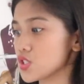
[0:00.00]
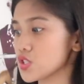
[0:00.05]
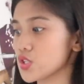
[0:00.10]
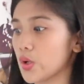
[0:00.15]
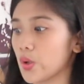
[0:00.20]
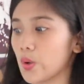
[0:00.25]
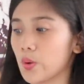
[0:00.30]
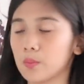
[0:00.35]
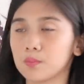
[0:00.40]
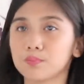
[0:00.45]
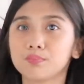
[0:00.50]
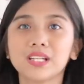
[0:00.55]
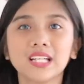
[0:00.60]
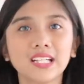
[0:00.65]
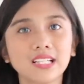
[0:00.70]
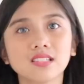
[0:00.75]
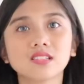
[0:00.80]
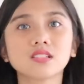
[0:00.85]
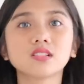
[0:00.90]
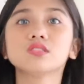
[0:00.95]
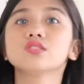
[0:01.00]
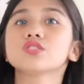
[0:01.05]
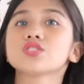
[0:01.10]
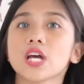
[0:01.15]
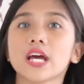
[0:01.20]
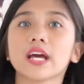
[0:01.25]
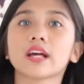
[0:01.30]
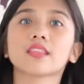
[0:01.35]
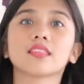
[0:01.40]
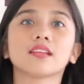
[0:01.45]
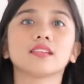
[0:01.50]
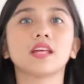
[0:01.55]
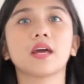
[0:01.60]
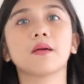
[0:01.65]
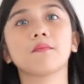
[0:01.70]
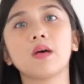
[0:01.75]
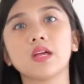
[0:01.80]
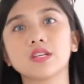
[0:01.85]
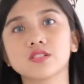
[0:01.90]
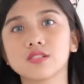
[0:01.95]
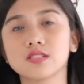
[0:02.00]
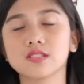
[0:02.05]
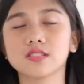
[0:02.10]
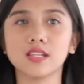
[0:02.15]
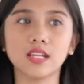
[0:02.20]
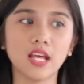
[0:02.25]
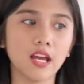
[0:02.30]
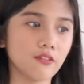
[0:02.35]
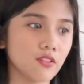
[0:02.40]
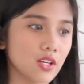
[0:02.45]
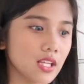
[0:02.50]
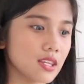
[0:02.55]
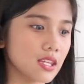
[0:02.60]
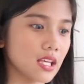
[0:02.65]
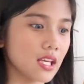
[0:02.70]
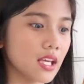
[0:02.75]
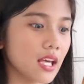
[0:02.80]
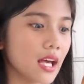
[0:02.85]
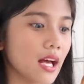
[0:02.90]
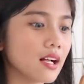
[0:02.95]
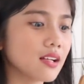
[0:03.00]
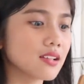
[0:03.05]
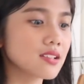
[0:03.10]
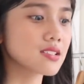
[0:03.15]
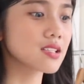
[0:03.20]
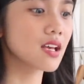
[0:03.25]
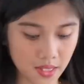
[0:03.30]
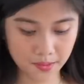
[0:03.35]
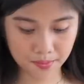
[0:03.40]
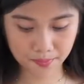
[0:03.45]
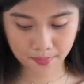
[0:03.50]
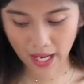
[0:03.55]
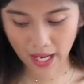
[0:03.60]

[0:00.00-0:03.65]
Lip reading: So please do check the dimensions and everything else. The